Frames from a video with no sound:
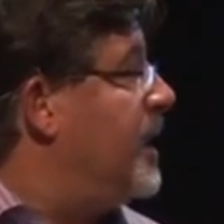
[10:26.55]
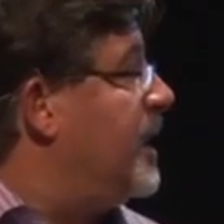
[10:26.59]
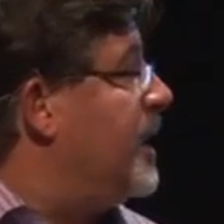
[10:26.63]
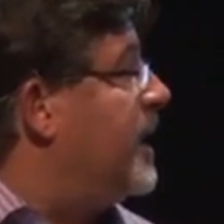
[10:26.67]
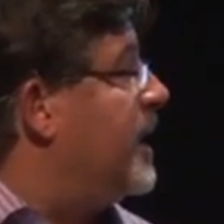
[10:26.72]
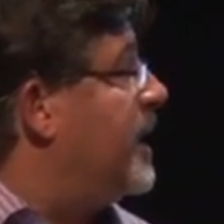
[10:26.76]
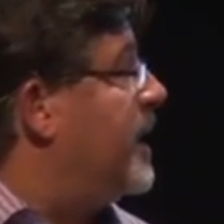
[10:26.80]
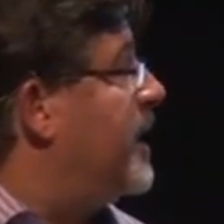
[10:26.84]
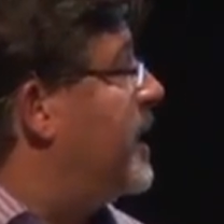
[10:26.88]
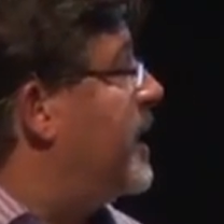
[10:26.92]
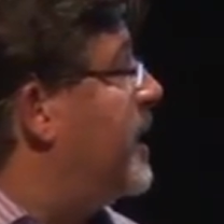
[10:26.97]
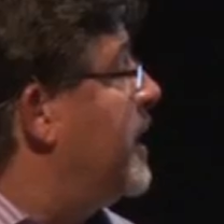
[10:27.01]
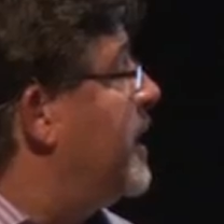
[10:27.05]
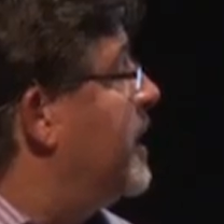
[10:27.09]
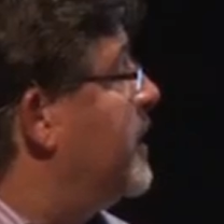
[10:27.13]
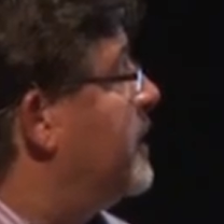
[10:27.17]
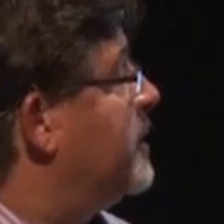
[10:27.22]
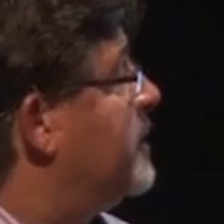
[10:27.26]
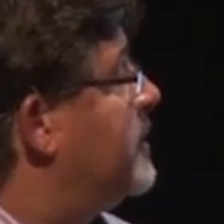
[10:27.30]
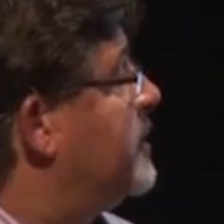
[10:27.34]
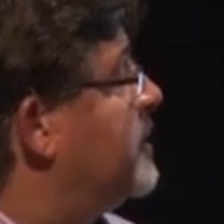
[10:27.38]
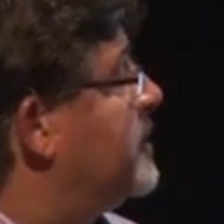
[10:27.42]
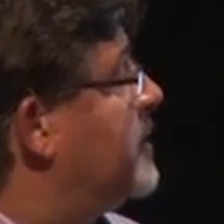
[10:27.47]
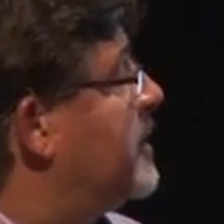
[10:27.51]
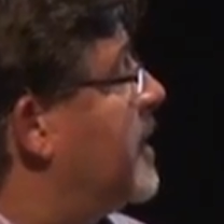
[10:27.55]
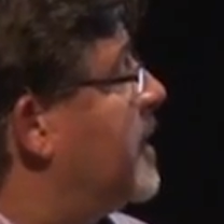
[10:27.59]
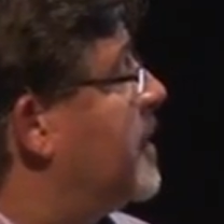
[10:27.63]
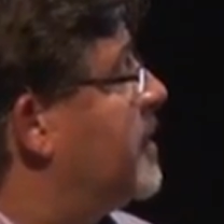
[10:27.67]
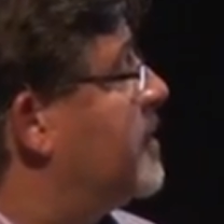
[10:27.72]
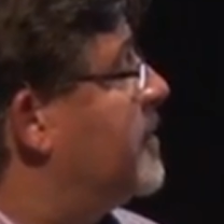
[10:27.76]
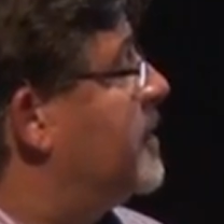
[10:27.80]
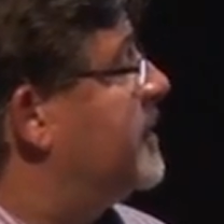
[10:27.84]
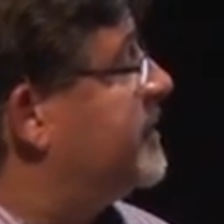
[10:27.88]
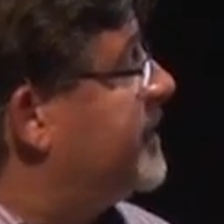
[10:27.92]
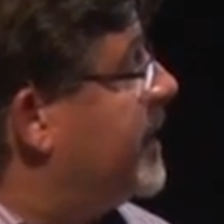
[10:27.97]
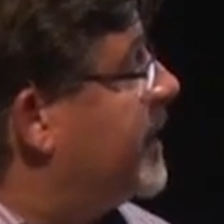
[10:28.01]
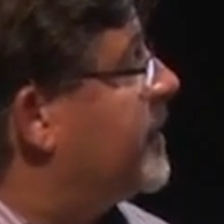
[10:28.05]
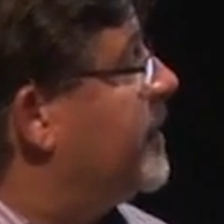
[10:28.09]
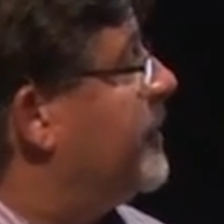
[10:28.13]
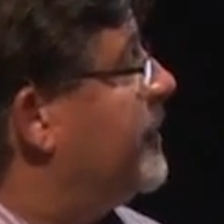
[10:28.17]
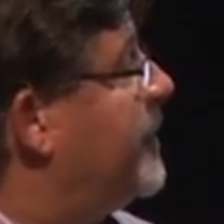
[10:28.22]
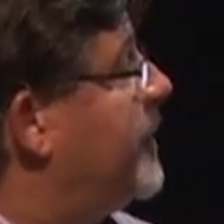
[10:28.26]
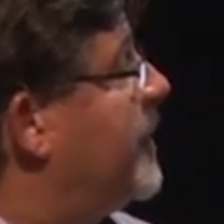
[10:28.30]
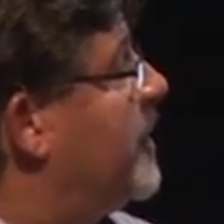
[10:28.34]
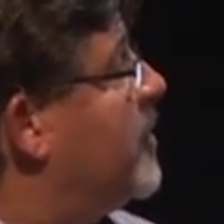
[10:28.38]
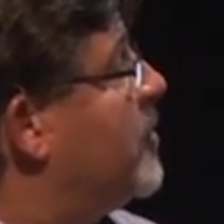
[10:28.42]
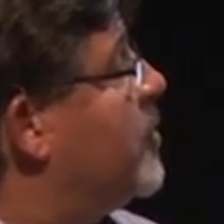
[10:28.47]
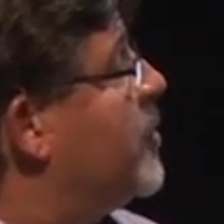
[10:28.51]
And the second
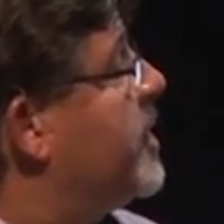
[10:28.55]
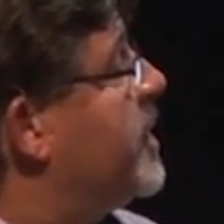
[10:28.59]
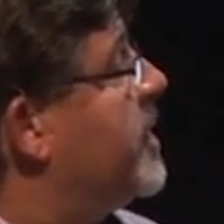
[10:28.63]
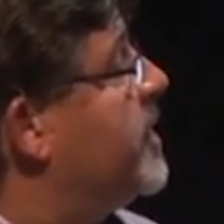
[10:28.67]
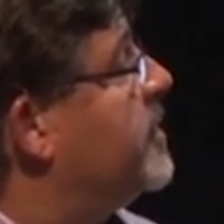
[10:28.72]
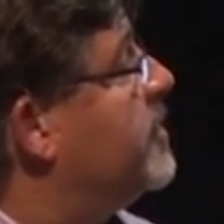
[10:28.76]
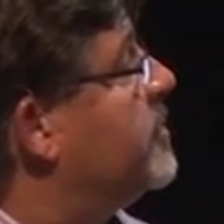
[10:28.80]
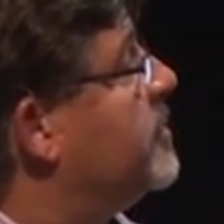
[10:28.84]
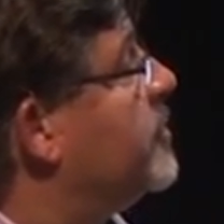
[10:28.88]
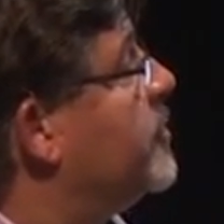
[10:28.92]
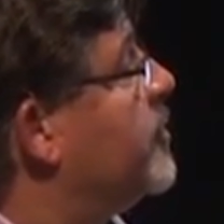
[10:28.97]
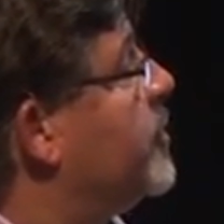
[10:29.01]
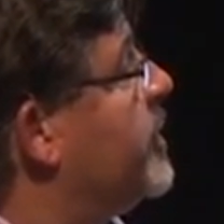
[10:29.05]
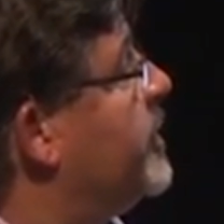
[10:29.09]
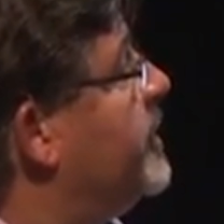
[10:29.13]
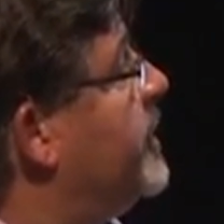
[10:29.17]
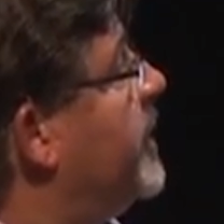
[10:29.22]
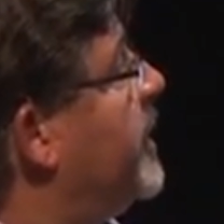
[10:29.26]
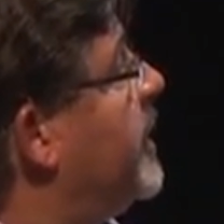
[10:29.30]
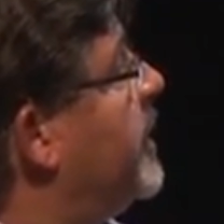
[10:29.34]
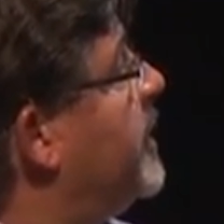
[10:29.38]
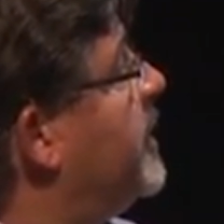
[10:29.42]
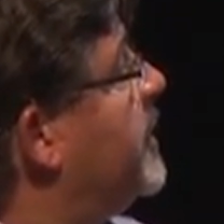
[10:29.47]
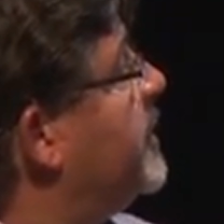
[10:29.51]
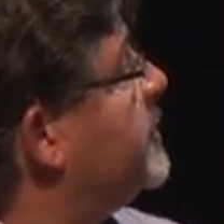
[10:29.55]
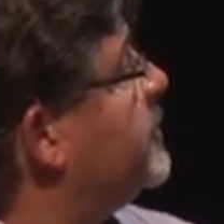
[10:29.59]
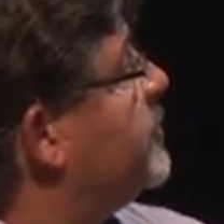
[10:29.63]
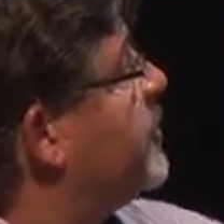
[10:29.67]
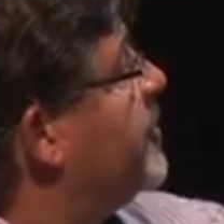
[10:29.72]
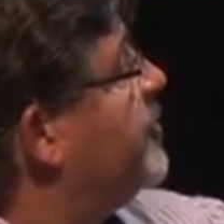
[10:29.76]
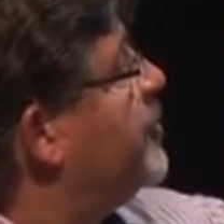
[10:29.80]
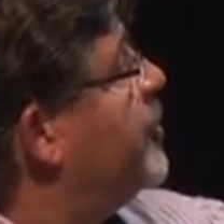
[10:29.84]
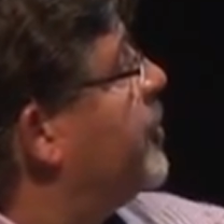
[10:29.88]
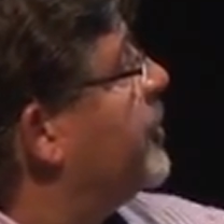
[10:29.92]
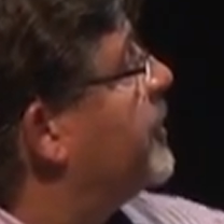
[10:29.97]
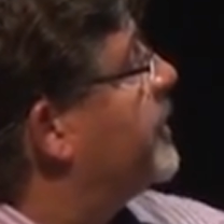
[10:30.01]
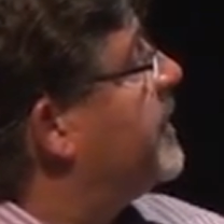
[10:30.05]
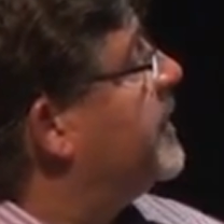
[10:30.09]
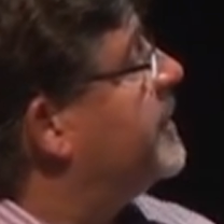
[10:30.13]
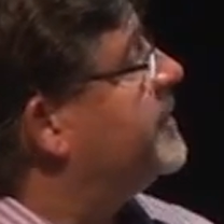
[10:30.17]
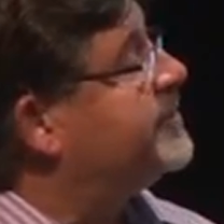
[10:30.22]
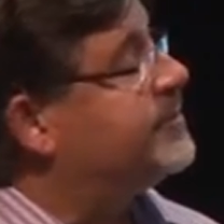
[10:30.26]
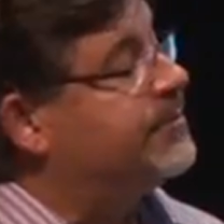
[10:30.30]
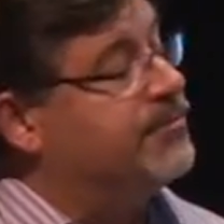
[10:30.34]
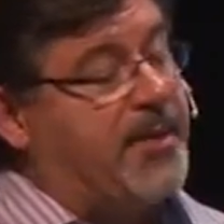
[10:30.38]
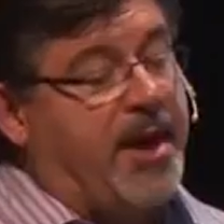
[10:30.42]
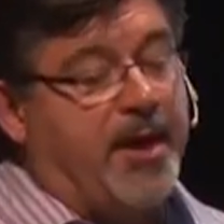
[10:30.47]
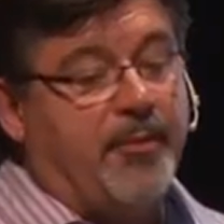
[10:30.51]
thing we did is we put
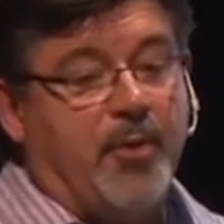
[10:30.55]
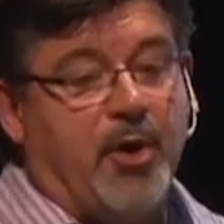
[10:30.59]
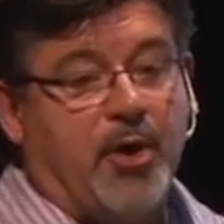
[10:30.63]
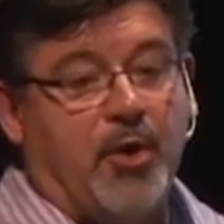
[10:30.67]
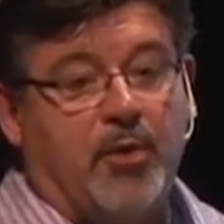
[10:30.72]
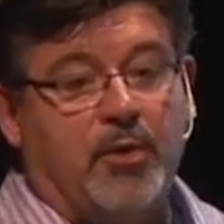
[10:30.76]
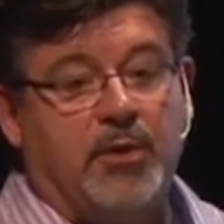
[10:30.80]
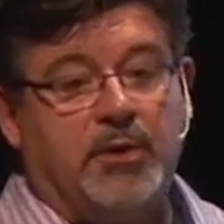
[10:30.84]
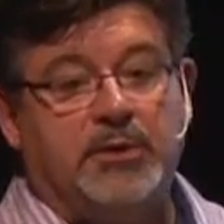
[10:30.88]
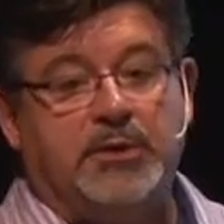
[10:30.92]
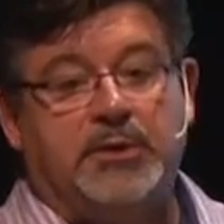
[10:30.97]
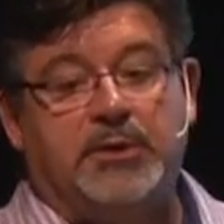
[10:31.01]
this memo